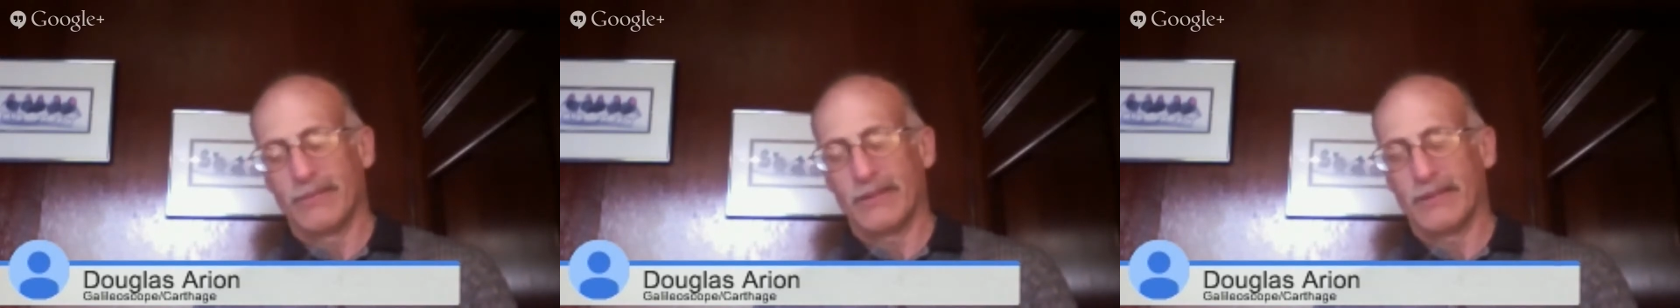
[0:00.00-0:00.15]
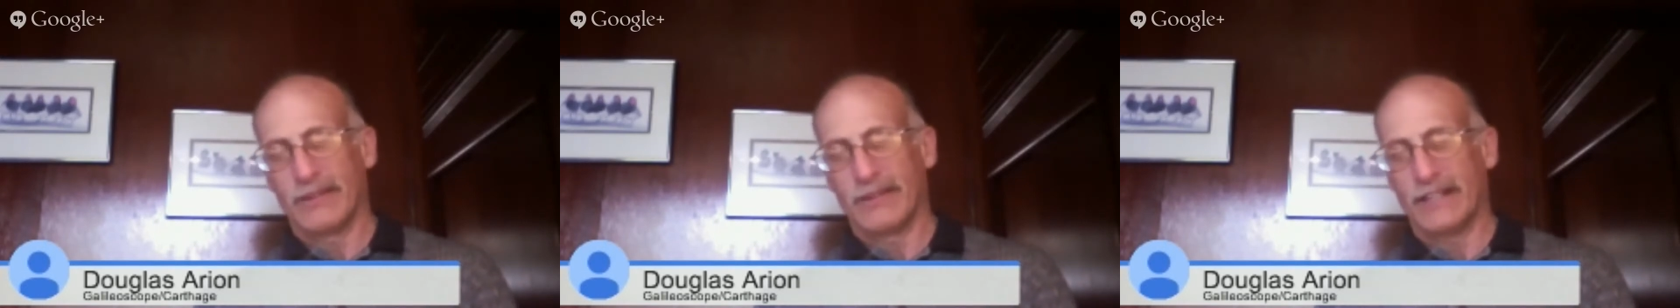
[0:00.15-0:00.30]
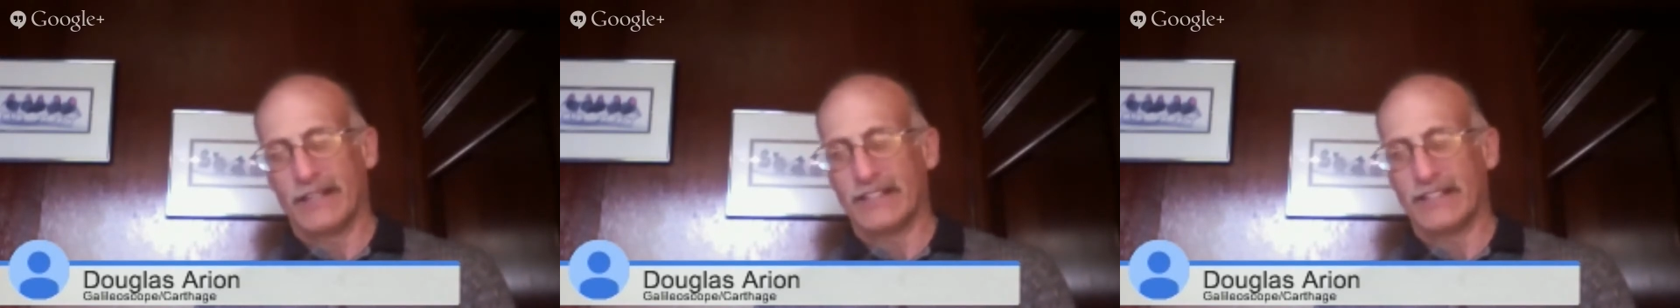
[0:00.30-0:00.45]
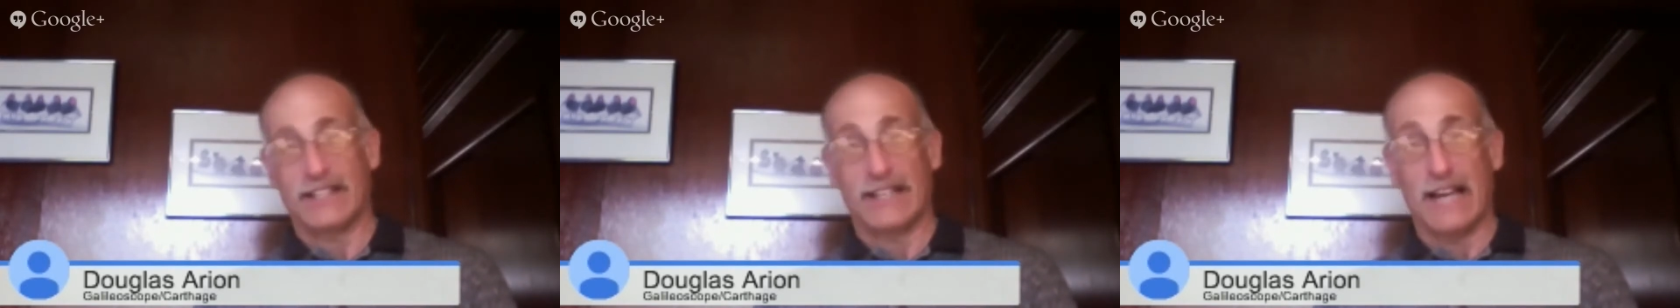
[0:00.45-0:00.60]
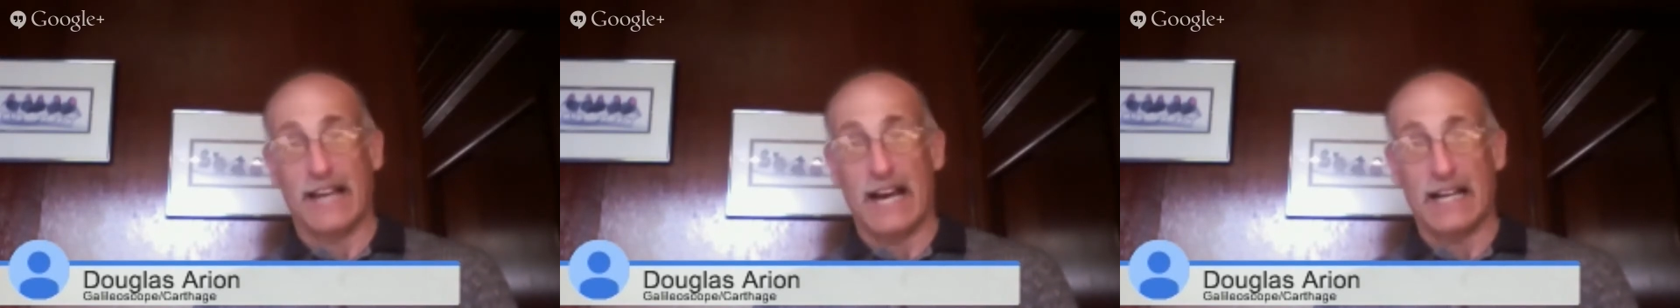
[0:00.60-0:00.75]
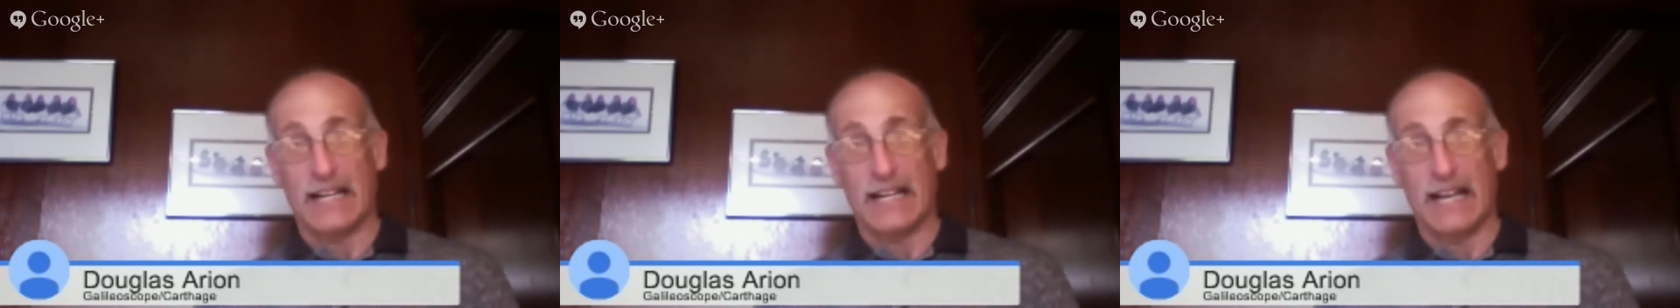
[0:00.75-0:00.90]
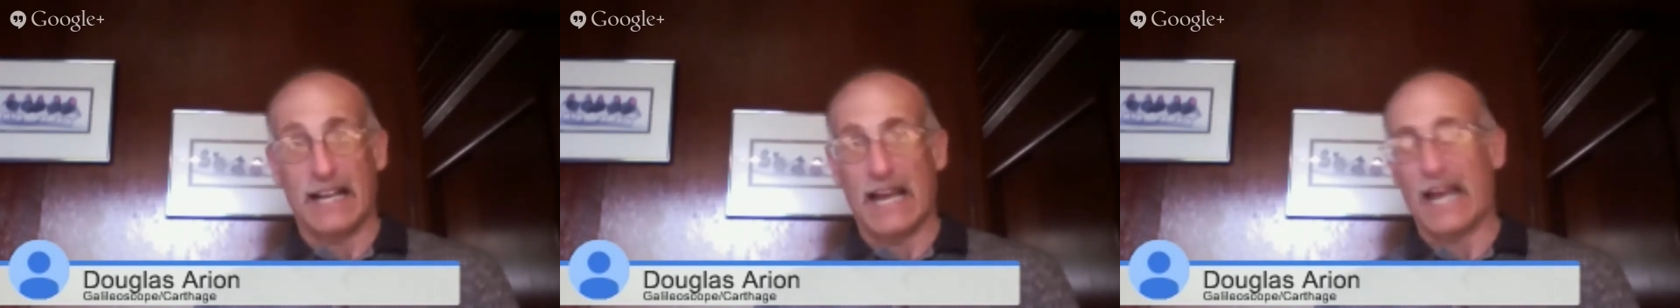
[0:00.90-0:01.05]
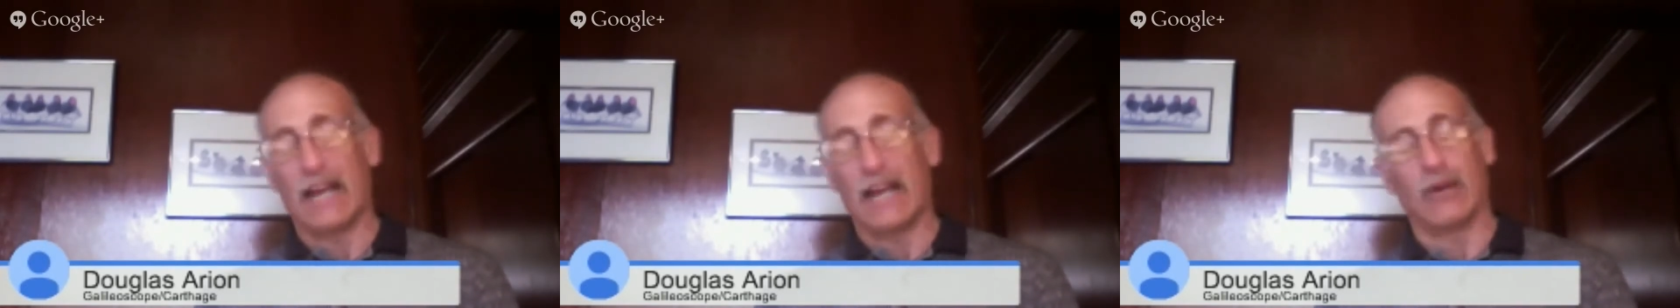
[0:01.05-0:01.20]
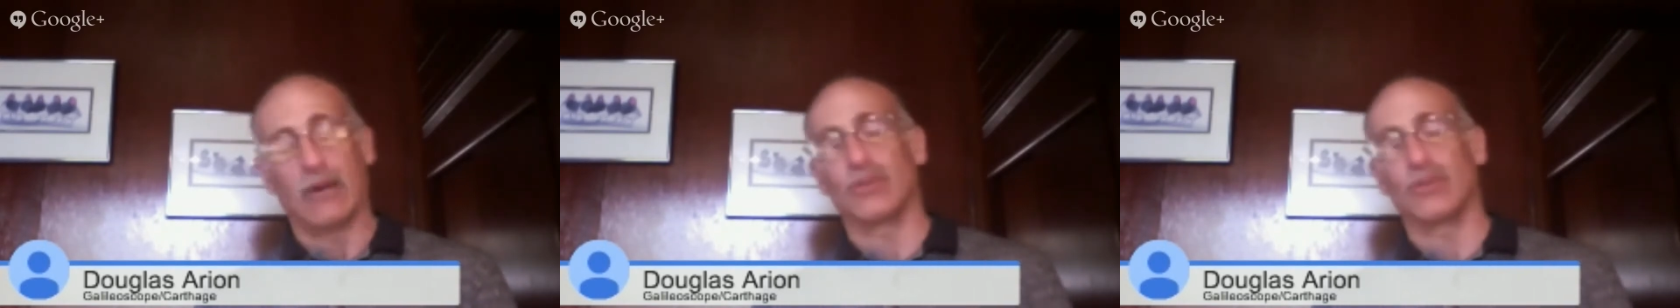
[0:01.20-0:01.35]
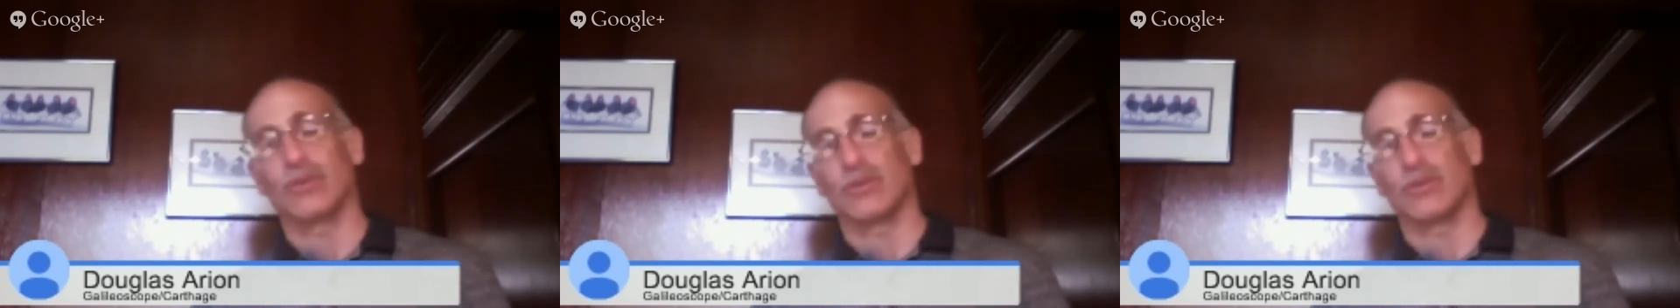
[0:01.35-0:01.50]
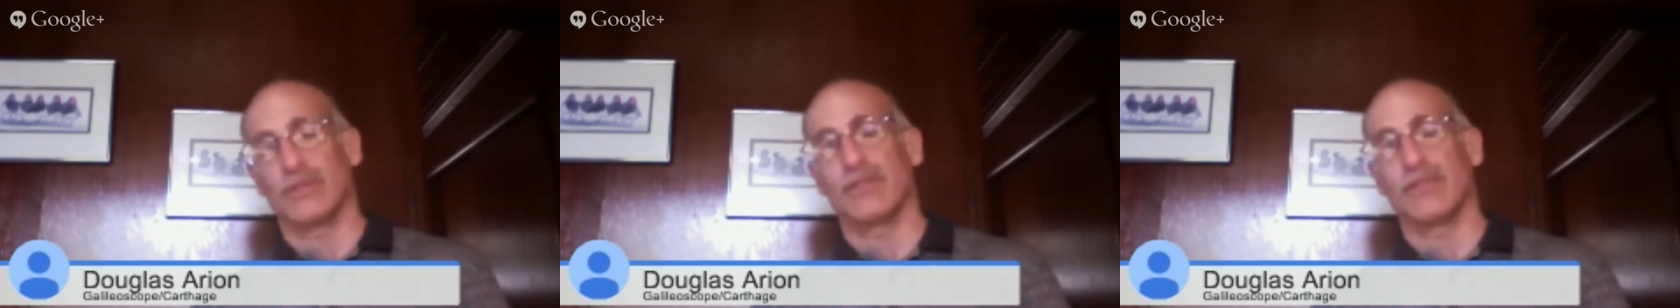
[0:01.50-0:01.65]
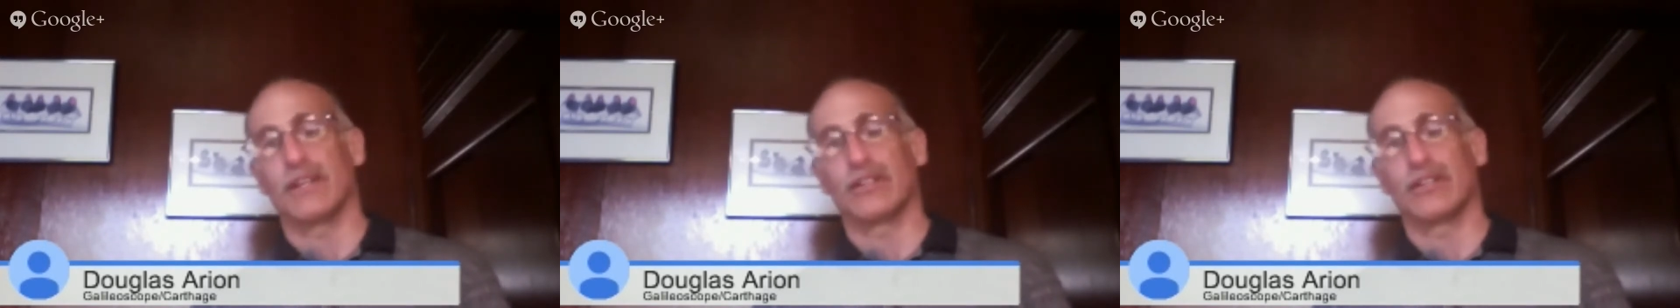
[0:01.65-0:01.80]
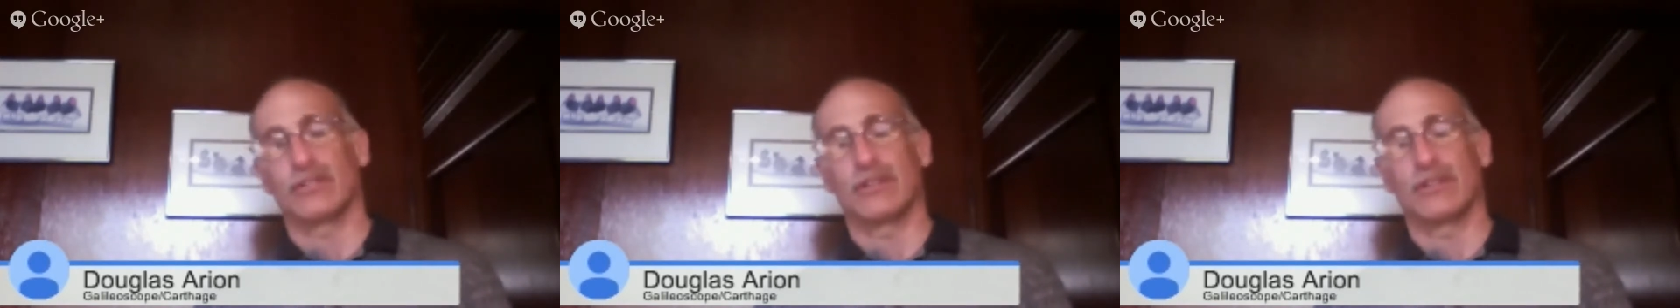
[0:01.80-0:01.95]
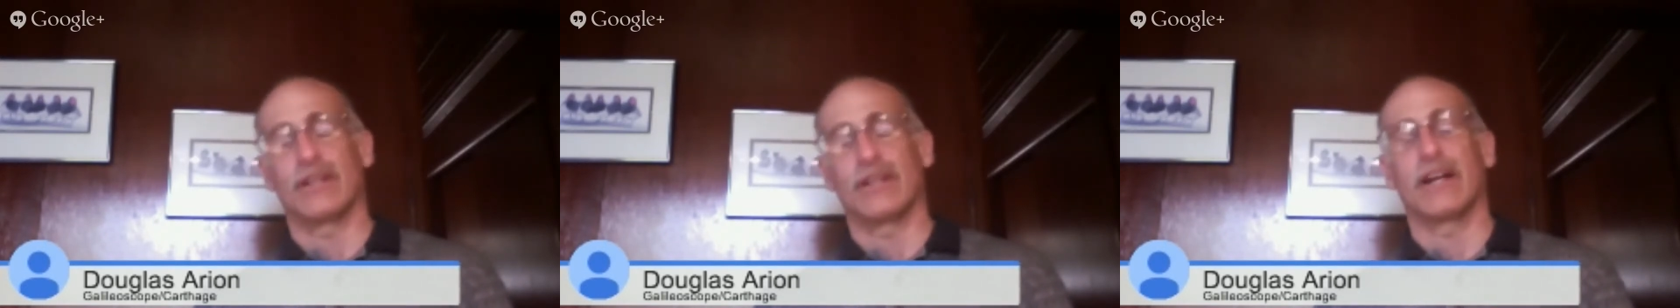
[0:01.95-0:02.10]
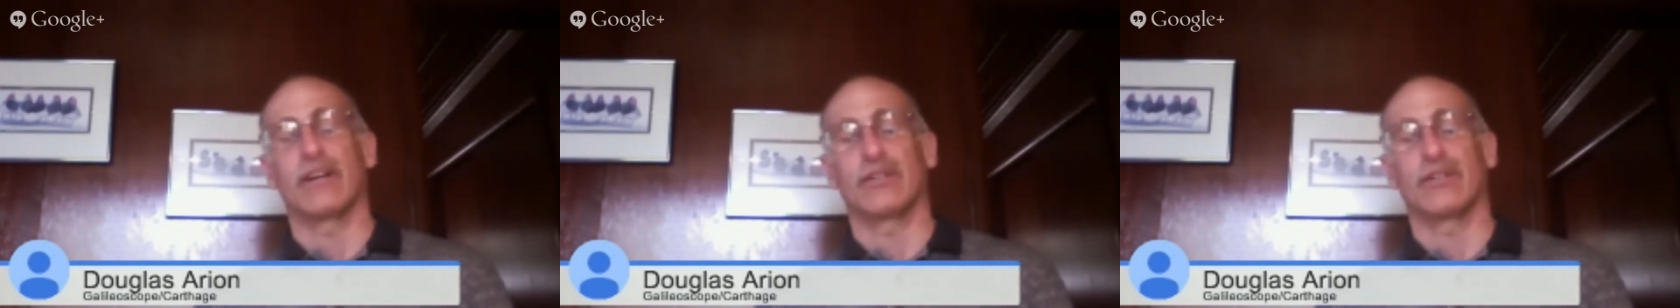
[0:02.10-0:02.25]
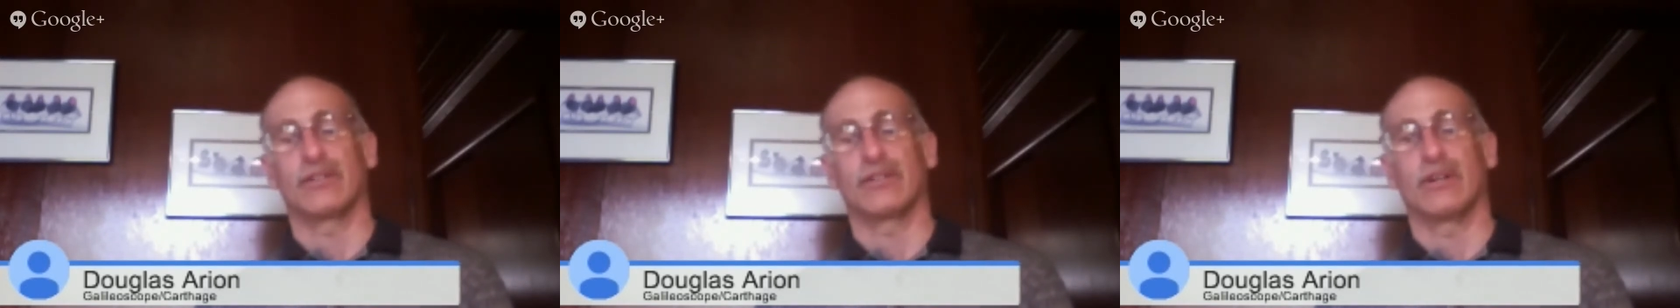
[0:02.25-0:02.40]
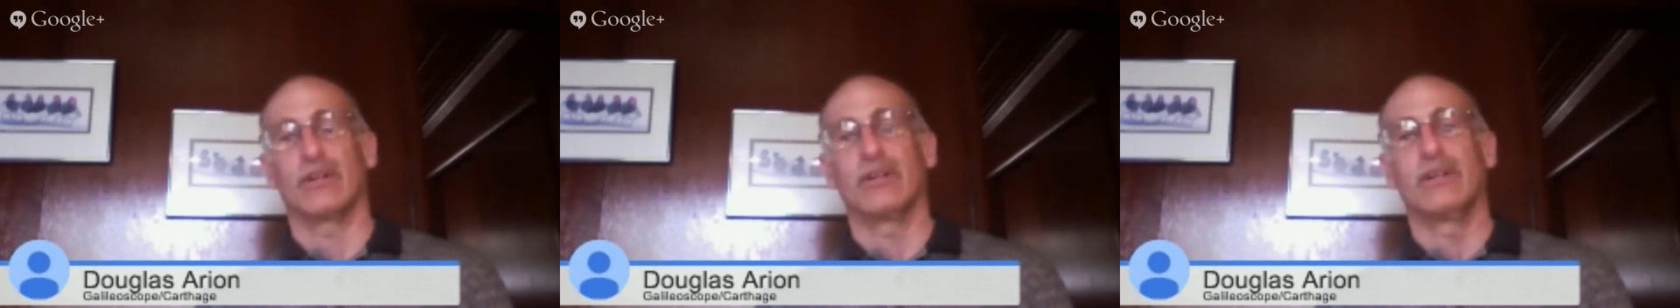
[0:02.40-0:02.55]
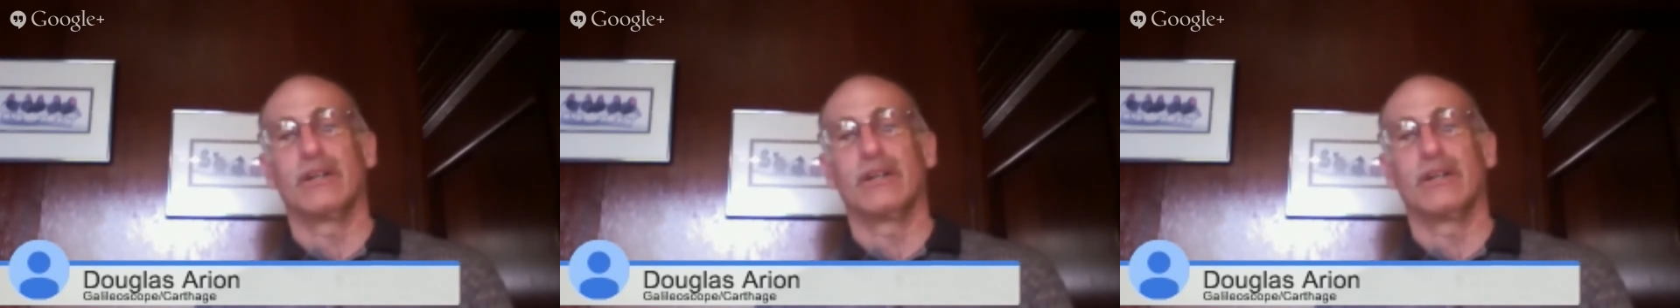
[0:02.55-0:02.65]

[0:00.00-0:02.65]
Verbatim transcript: links to the IDA, all sorts of things are there. So